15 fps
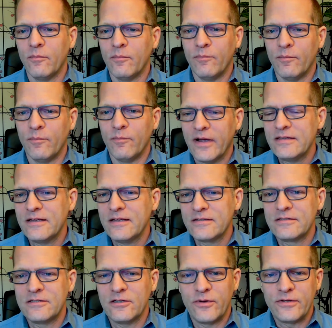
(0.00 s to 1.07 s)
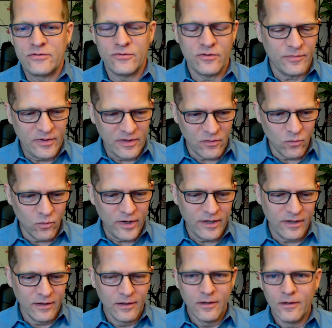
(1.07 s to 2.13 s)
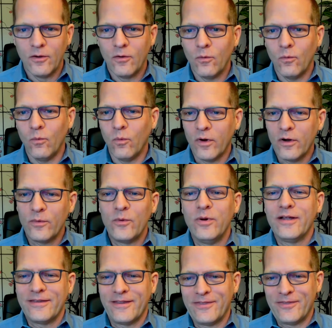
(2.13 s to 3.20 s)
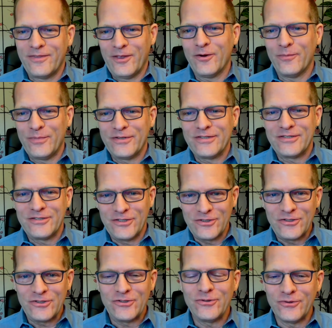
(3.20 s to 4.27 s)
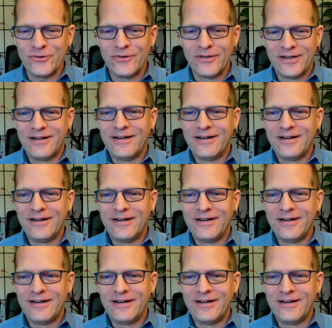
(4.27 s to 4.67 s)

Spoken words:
my stance has always sort of been like, what do we want the therapist to do?